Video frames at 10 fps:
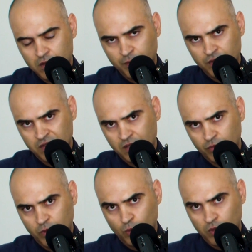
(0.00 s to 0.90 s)
the person
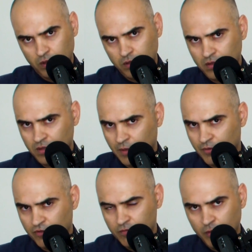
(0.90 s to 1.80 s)
that we were a
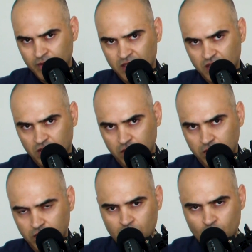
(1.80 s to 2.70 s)
couple of moments
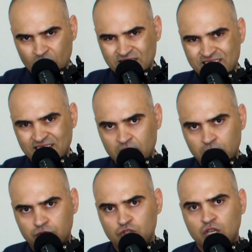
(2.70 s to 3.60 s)
ago. What kind
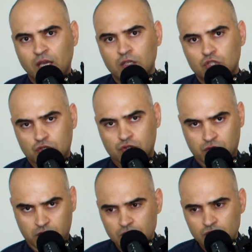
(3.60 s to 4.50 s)
of change?
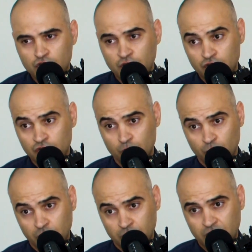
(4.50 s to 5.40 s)
Change
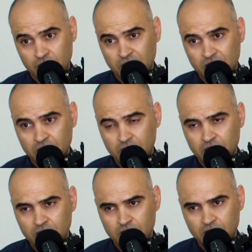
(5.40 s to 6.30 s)
towards
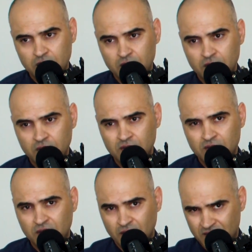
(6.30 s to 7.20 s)

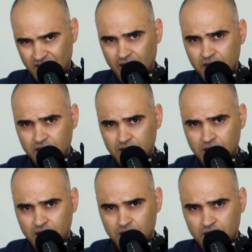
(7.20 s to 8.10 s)
success?
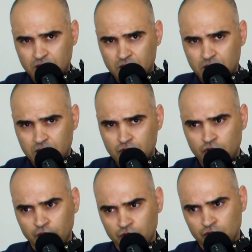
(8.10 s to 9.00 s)

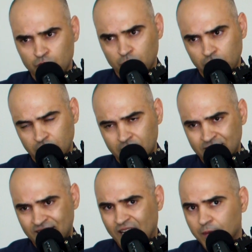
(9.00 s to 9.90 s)
Change
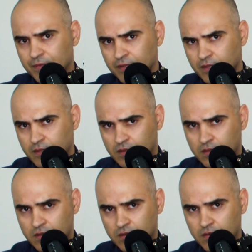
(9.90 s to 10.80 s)
towards happiness?